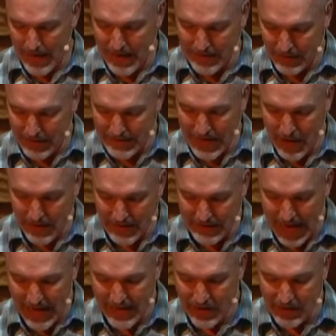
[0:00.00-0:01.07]
So he's telling us
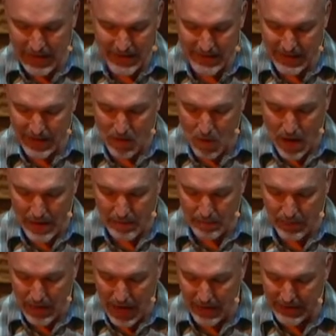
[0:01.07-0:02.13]
out here. Then he's going to go on and
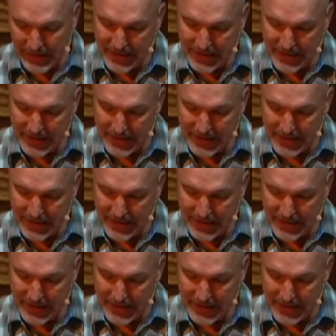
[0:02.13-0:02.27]
pronounce it.